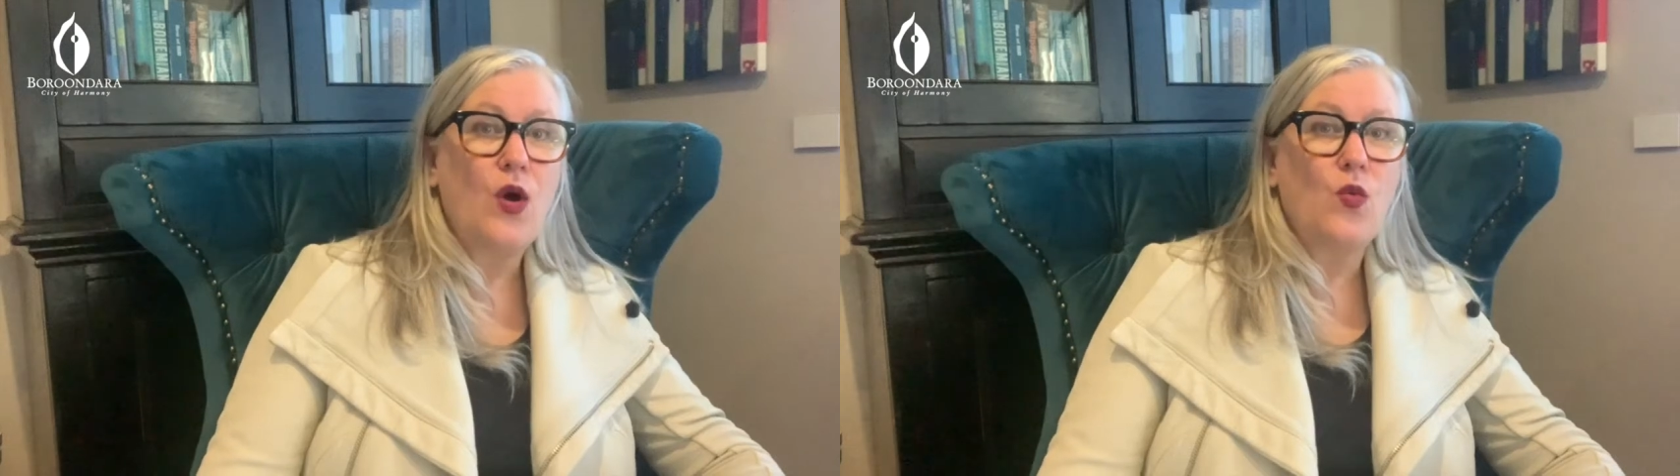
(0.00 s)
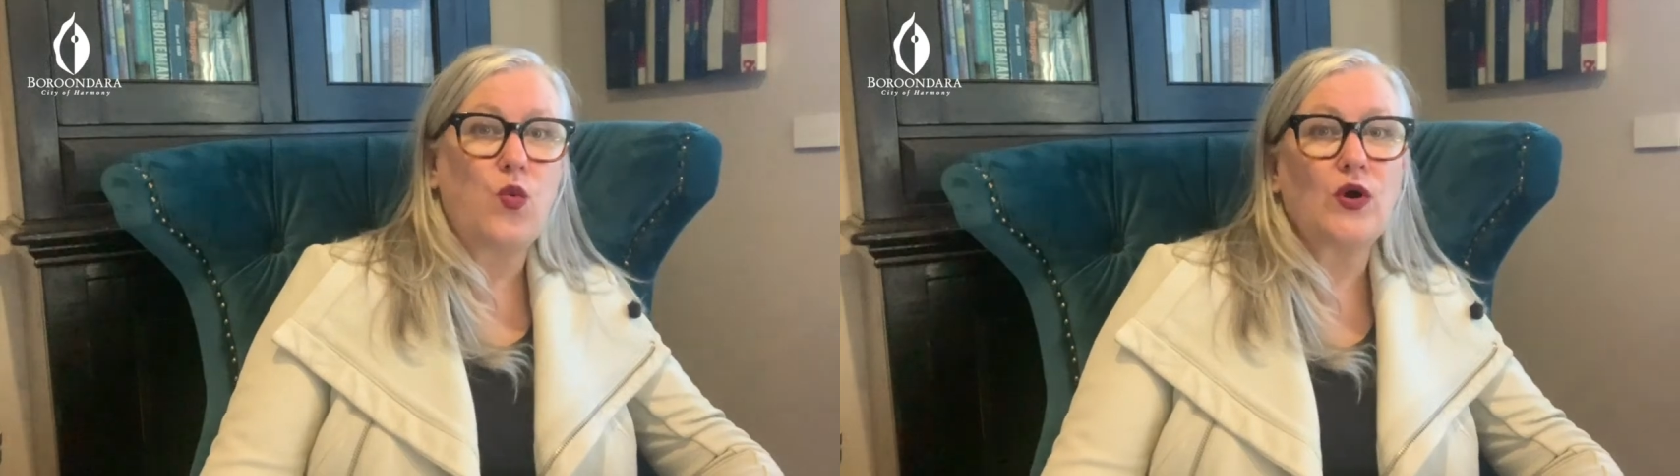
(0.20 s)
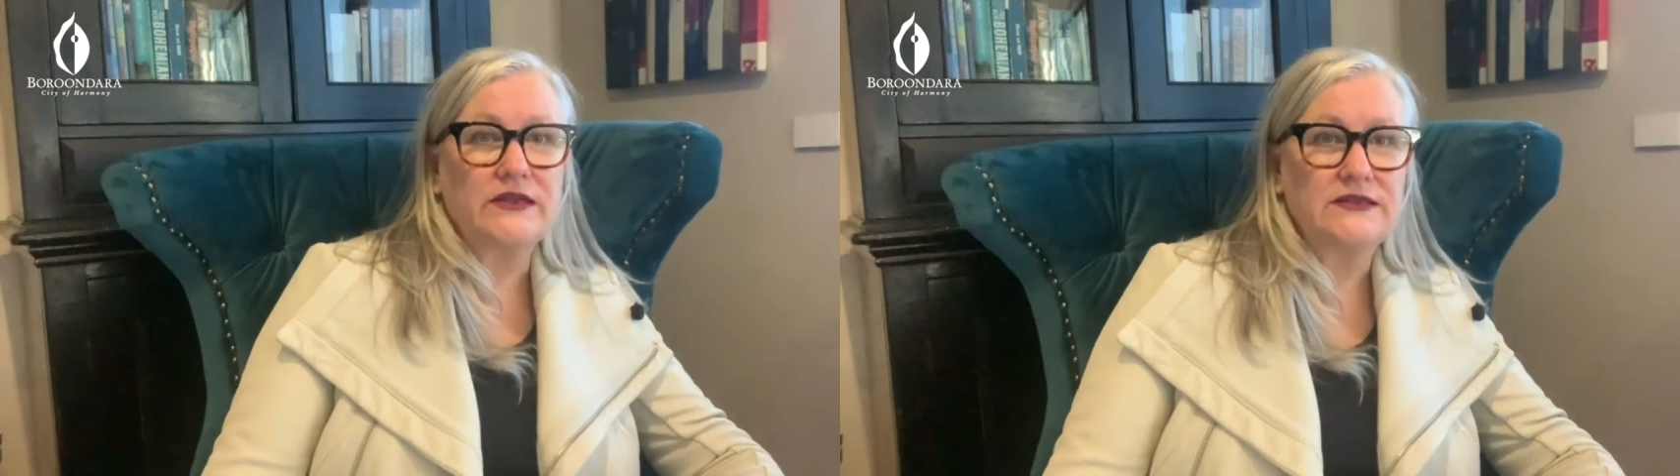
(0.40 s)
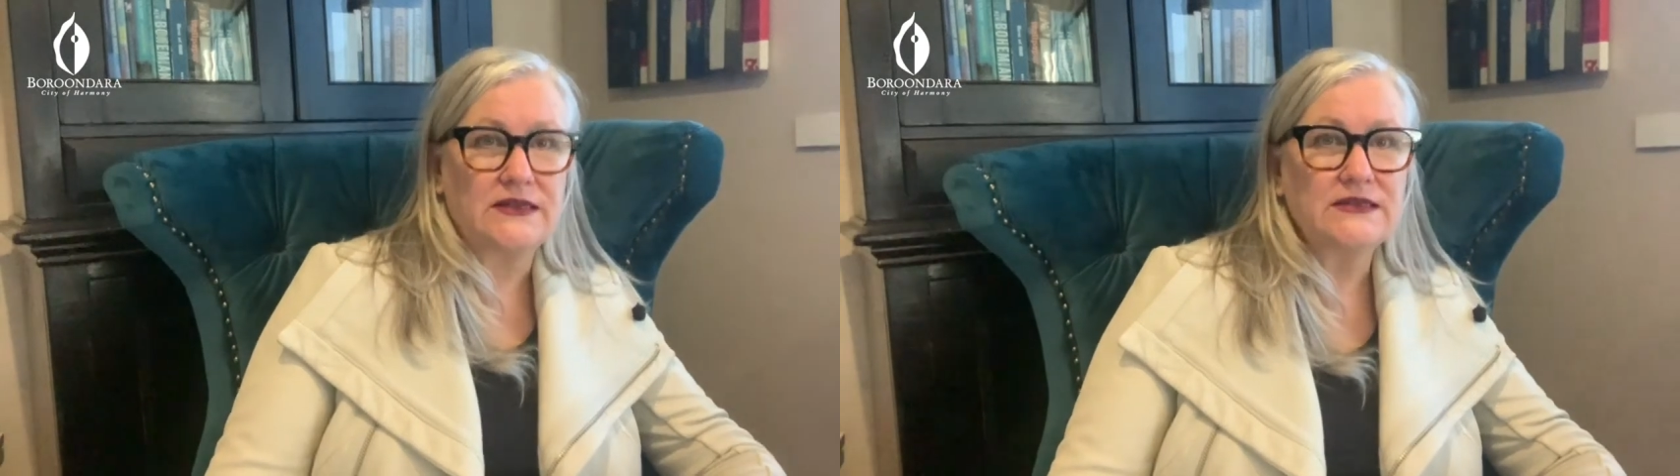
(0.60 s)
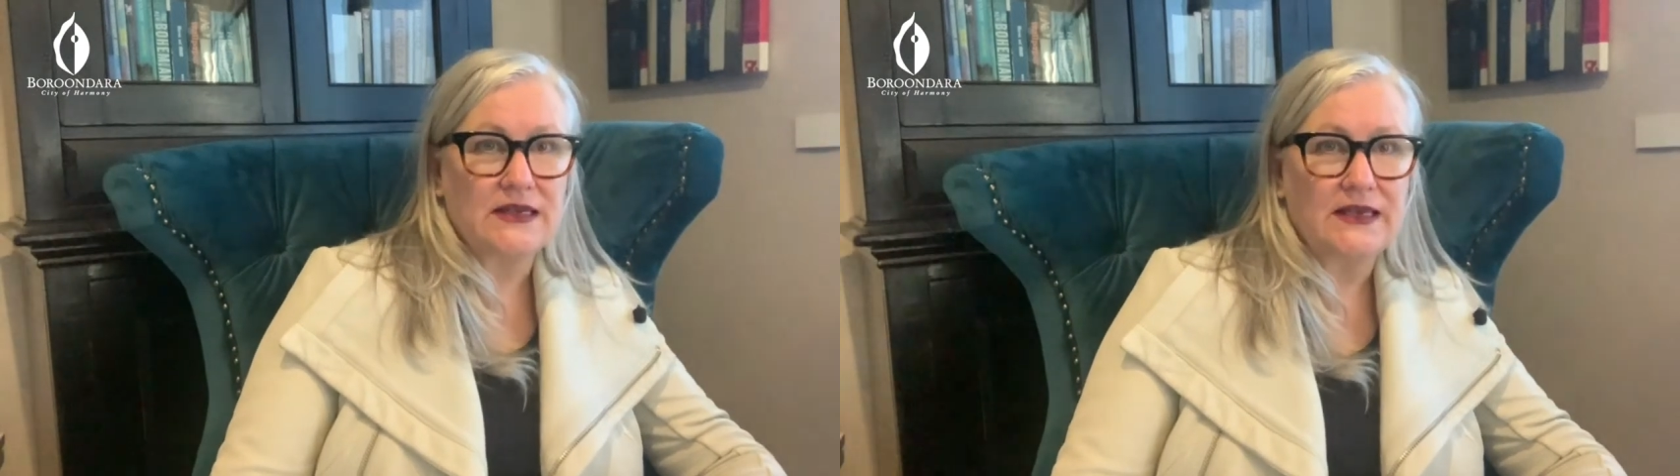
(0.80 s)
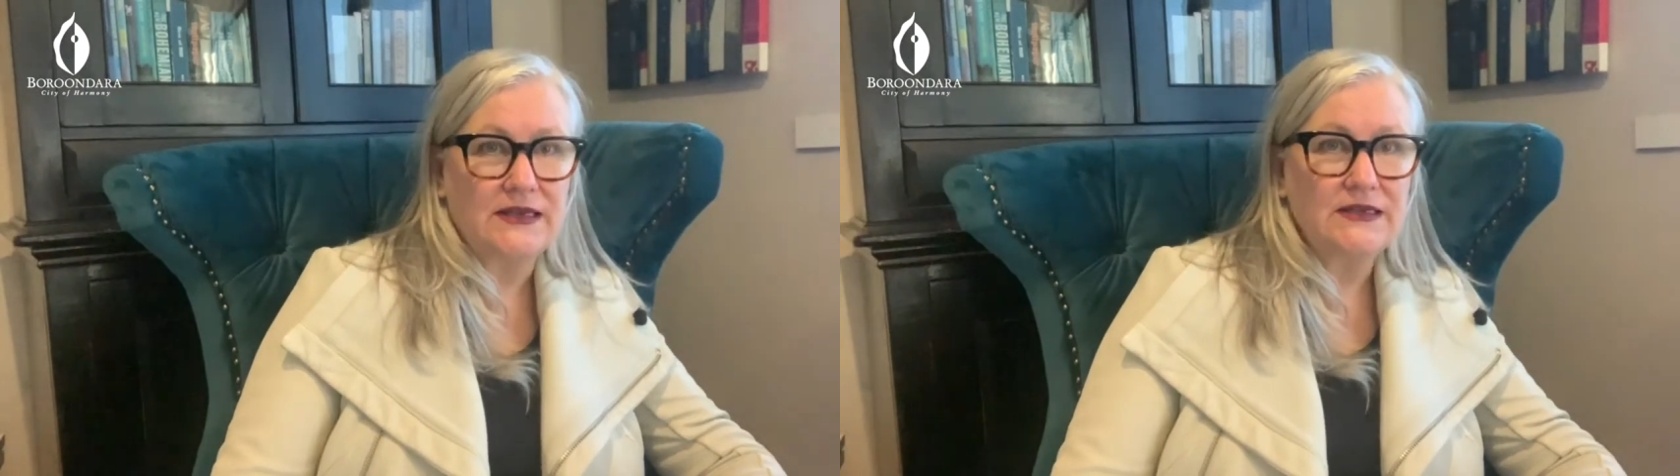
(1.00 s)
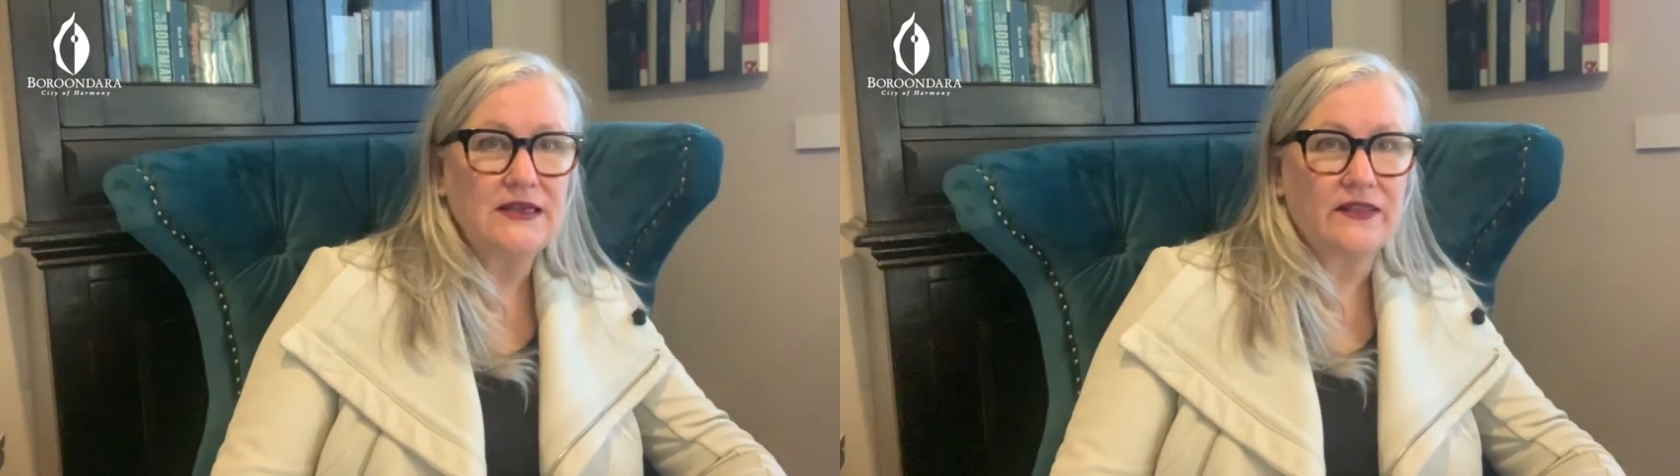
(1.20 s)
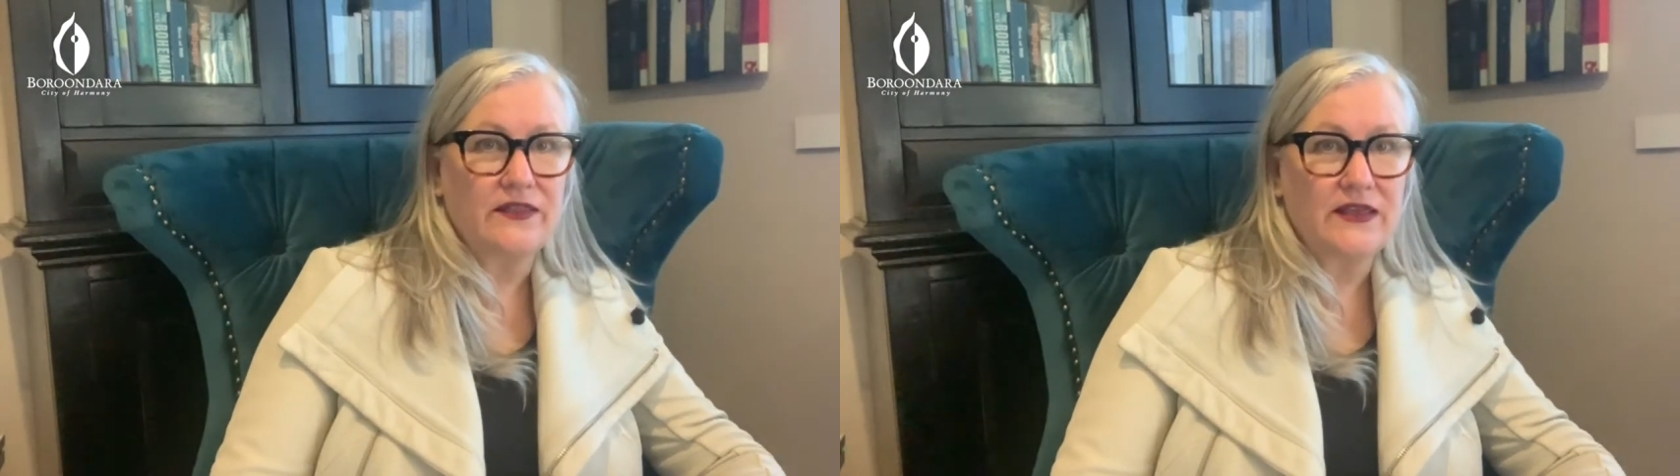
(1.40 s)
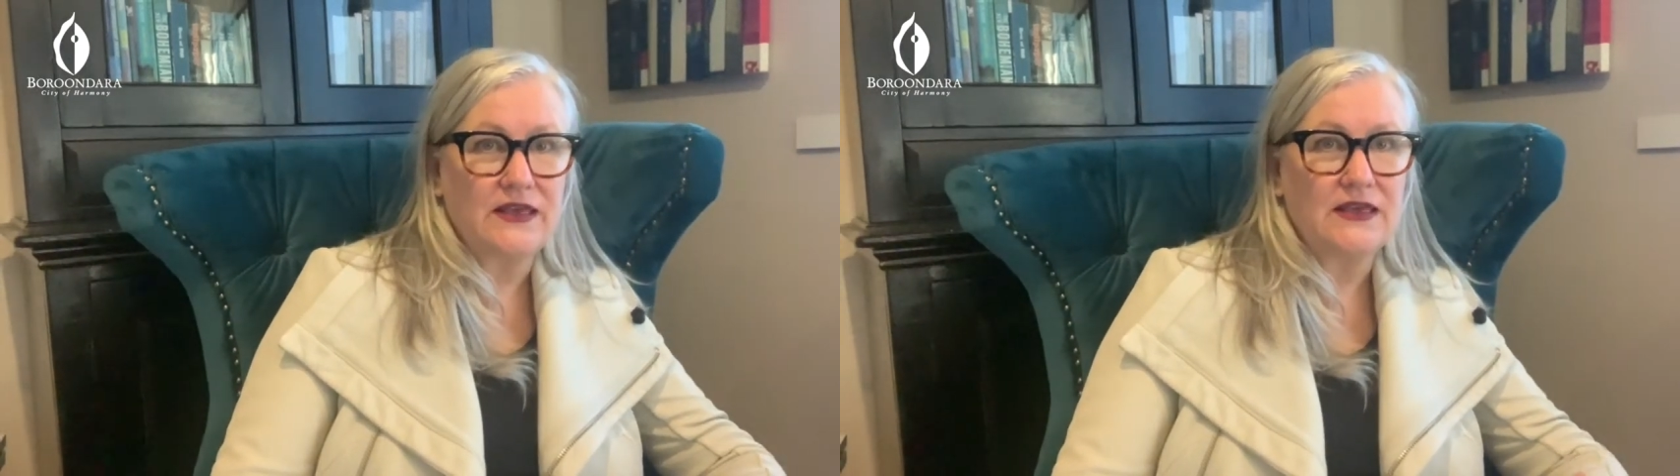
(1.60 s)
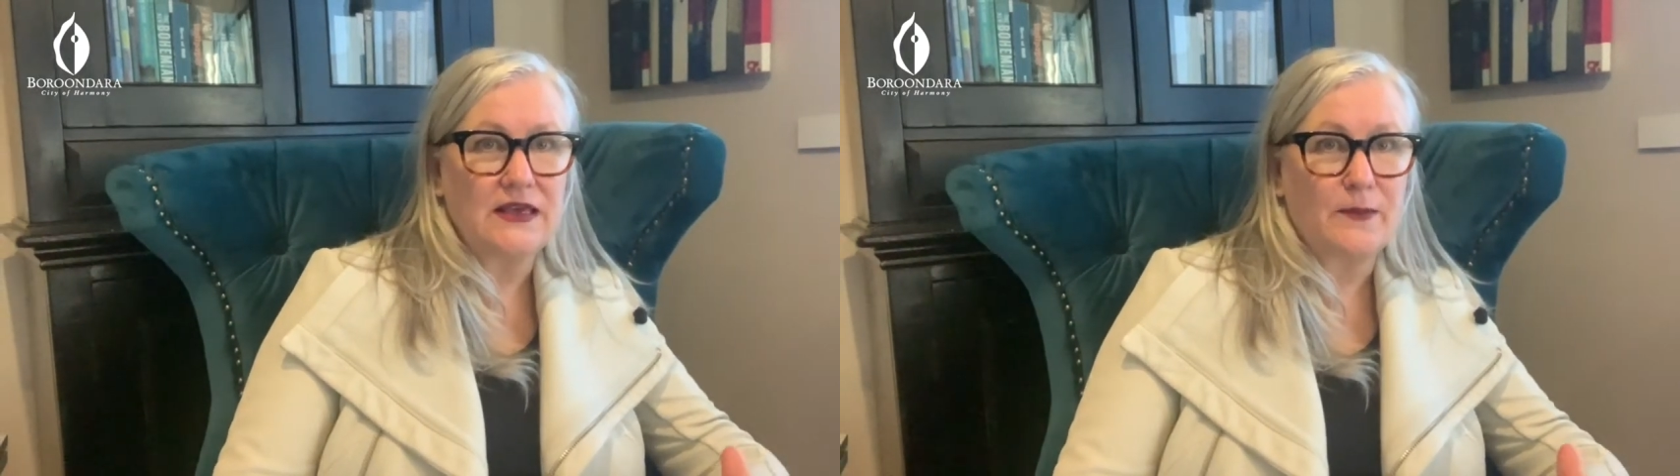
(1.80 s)
what is indeed
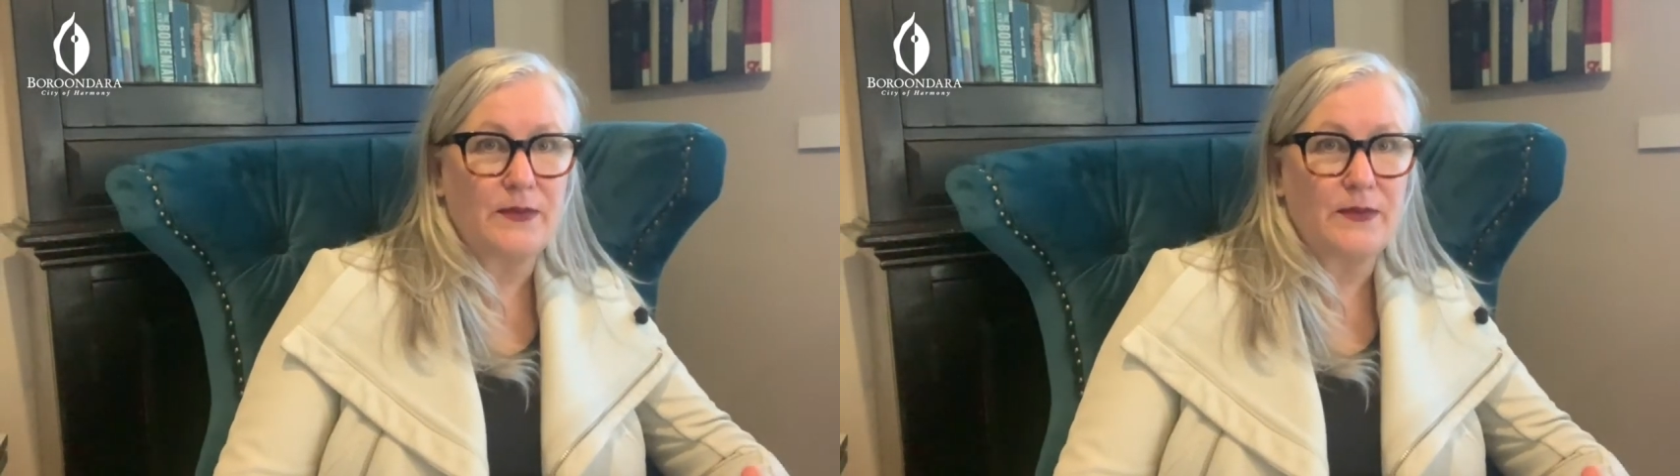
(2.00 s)
the